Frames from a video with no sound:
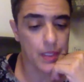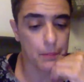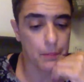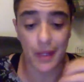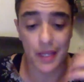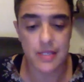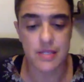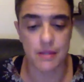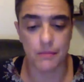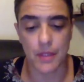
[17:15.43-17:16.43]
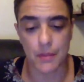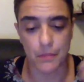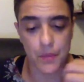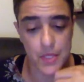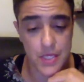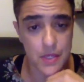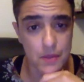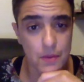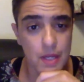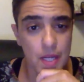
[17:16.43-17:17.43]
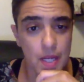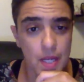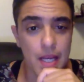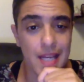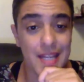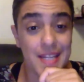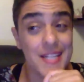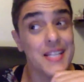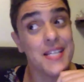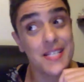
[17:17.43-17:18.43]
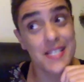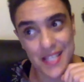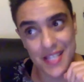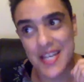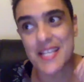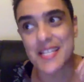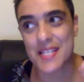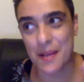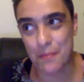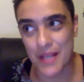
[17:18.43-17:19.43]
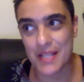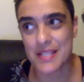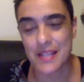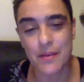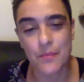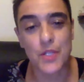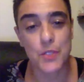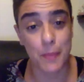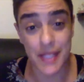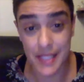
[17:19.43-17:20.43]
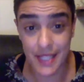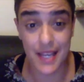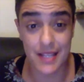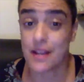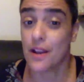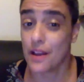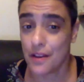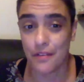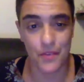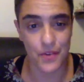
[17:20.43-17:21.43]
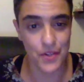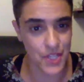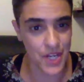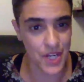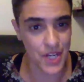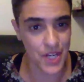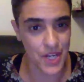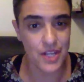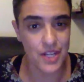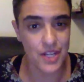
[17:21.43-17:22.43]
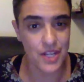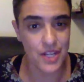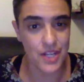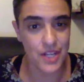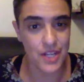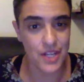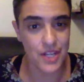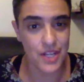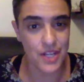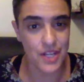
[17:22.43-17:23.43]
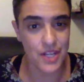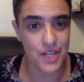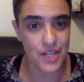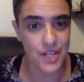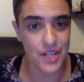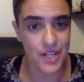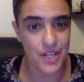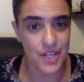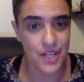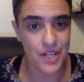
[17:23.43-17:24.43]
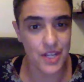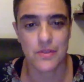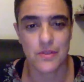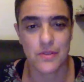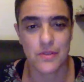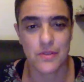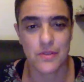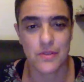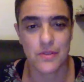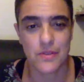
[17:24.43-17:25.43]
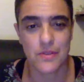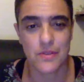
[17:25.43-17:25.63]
place in Brazil, and it is a place in which PT has a lot of rejection. So in São Paulo, it is going to be like